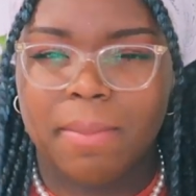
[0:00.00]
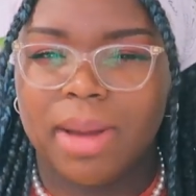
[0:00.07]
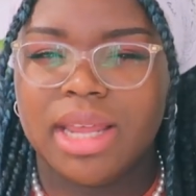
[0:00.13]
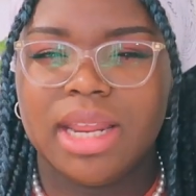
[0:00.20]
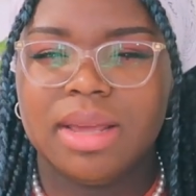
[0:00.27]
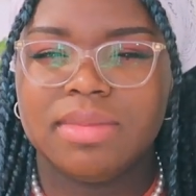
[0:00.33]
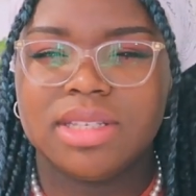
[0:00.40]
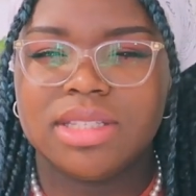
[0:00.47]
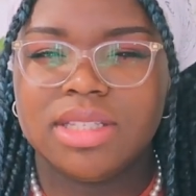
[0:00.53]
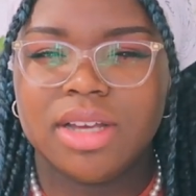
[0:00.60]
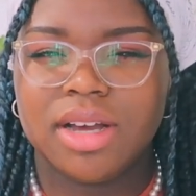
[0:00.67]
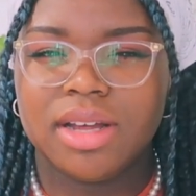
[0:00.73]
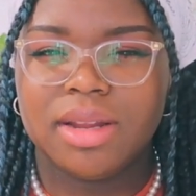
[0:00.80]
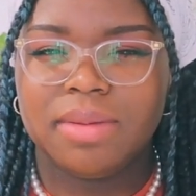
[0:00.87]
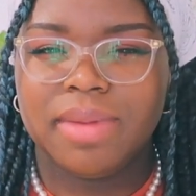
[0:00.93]
My name is
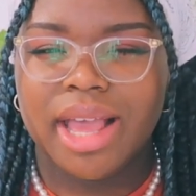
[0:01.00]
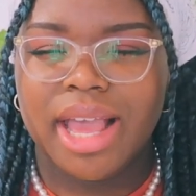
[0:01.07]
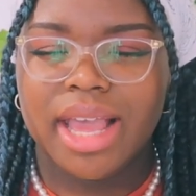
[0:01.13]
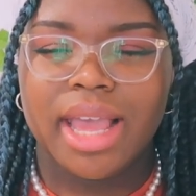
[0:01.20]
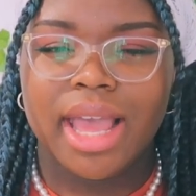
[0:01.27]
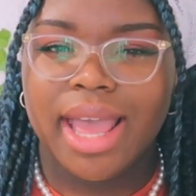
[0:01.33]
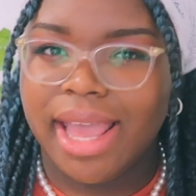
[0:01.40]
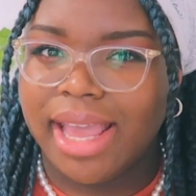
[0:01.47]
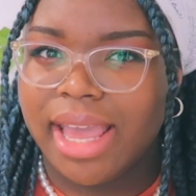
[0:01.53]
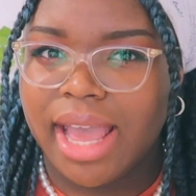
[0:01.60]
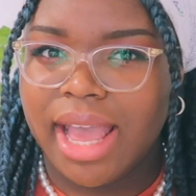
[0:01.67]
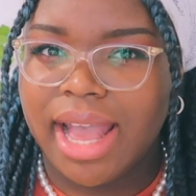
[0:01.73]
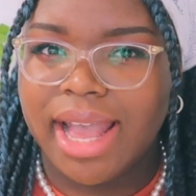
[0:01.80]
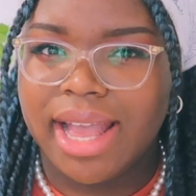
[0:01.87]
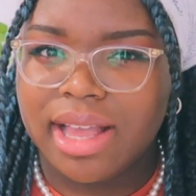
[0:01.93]
Tihana Mae,
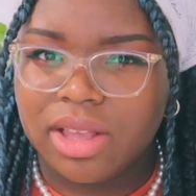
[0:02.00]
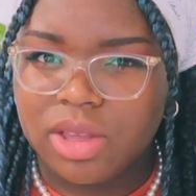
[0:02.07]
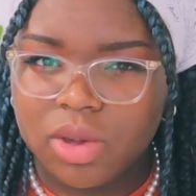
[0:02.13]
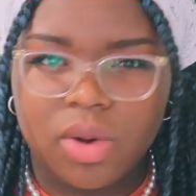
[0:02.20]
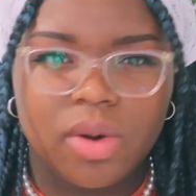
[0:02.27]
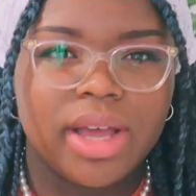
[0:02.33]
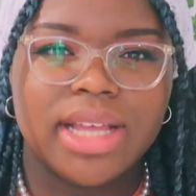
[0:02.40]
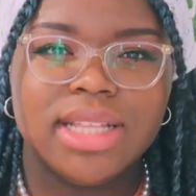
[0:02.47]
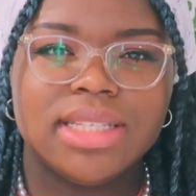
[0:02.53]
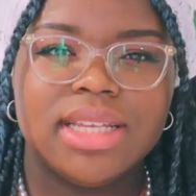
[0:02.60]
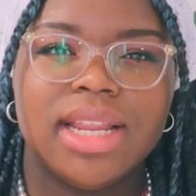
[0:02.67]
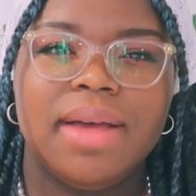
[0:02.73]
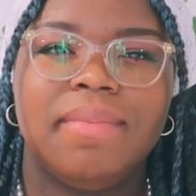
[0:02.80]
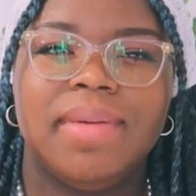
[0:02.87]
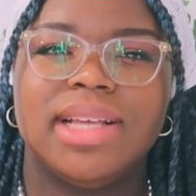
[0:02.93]
aka your
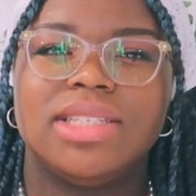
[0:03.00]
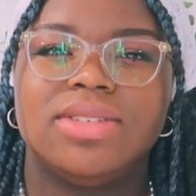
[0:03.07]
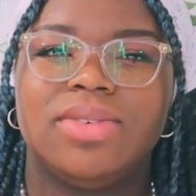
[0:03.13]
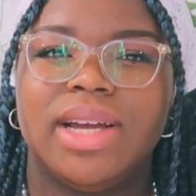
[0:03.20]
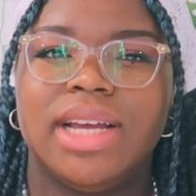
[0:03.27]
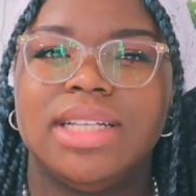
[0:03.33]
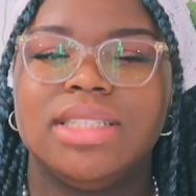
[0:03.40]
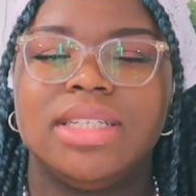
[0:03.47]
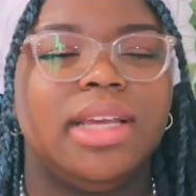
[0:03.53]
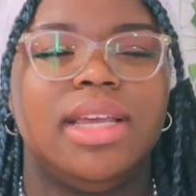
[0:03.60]
internet best friend.